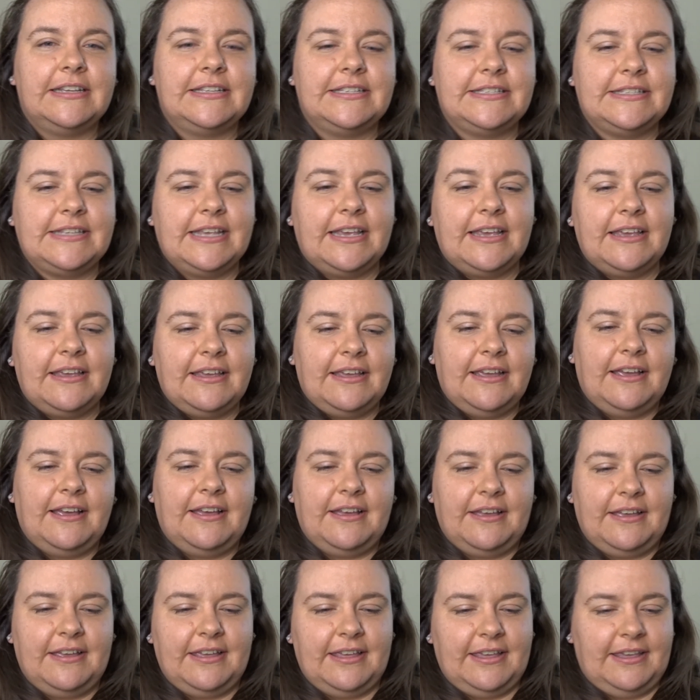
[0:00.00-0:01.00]
So
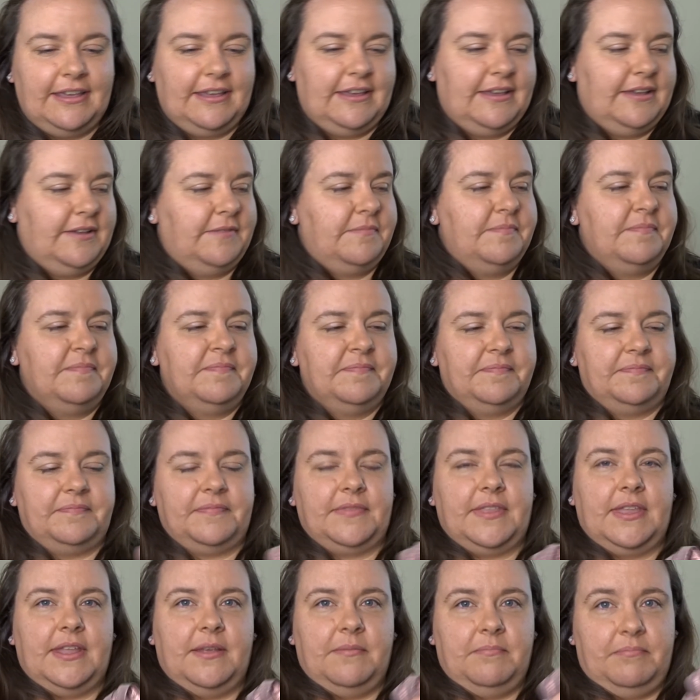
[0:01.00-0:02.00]
I
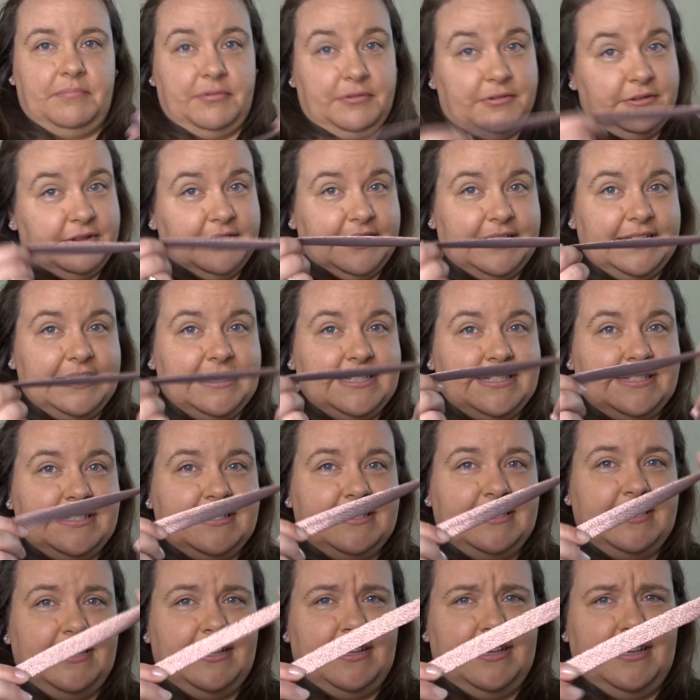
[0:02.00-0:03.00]
bought
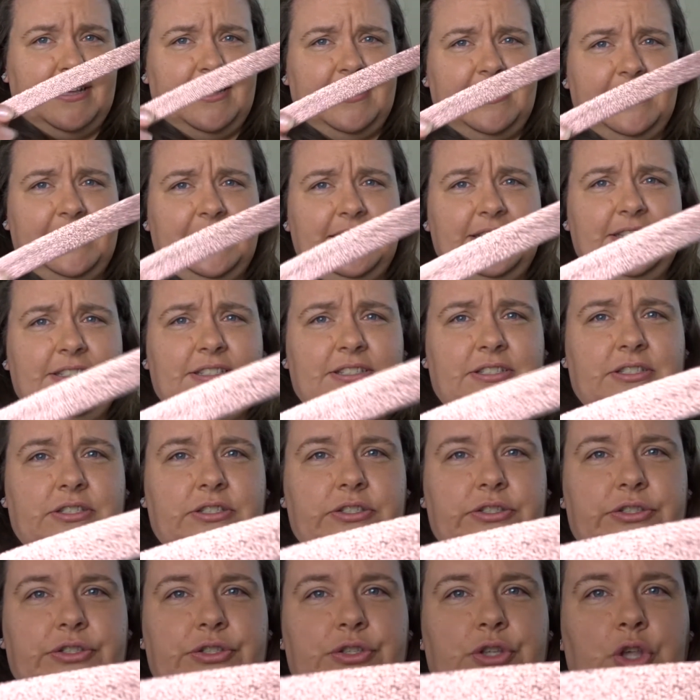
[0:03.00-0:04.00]
this, and it's
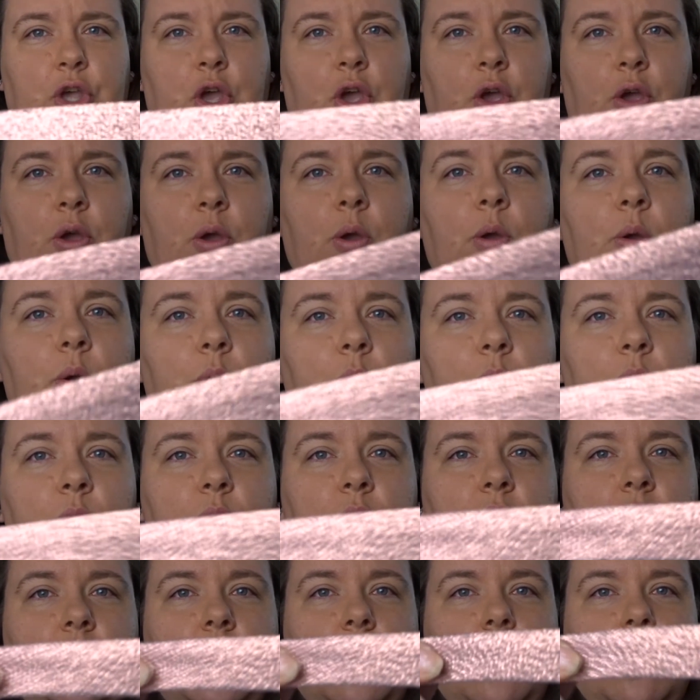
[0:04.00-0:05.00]

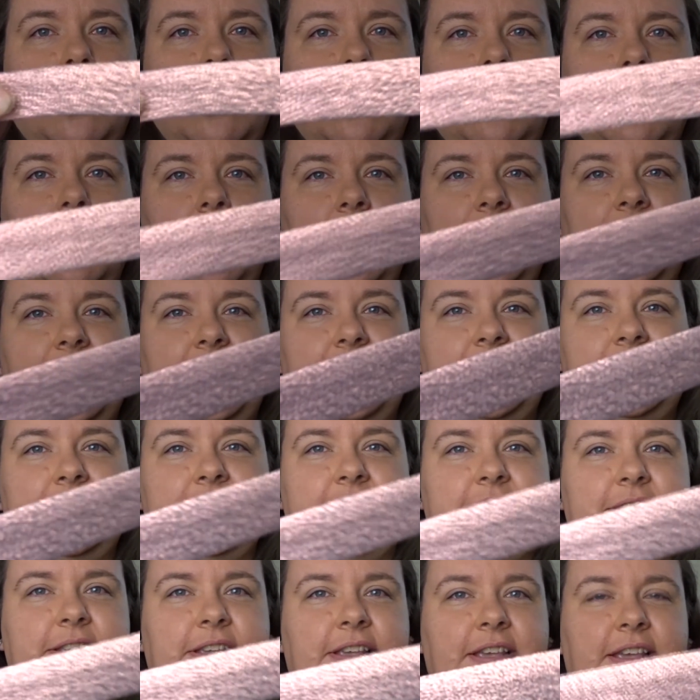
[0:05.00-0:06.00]
so
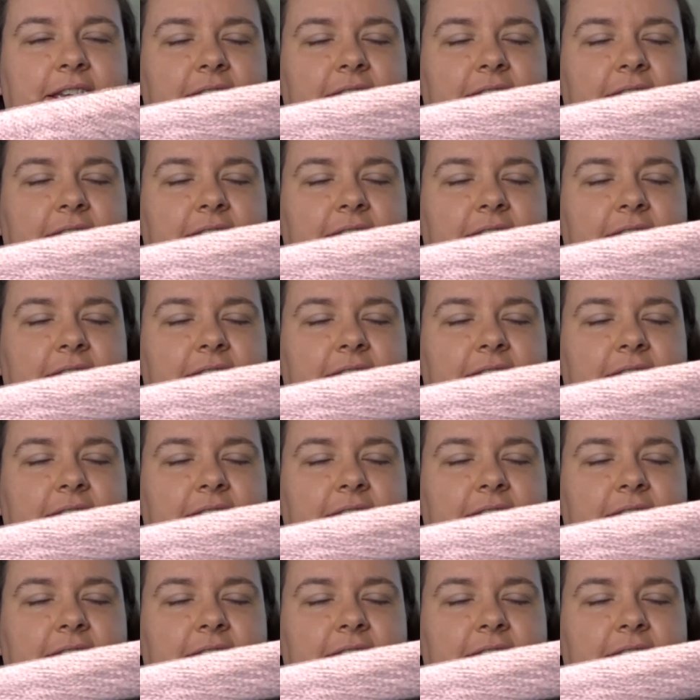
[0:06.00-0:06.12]
nice.